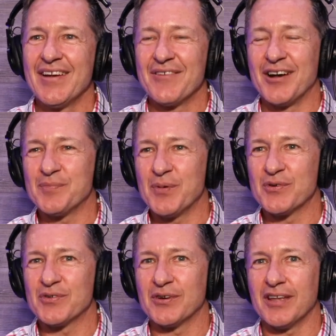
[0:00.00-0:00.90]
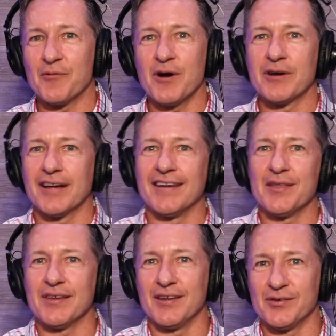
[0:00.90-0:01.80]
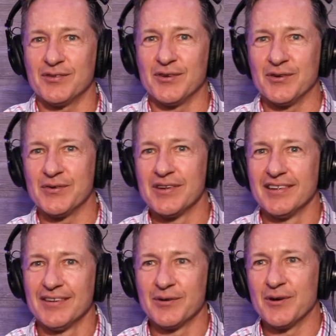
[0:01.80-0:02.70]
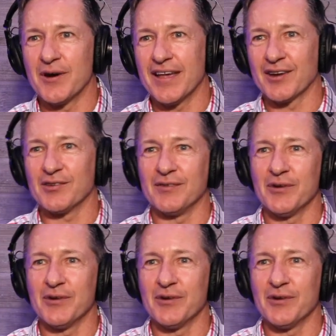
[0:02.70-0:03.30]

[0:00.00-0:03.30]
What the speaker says: Well, I suppose they're like, well, we got nothing else to do. We don't want to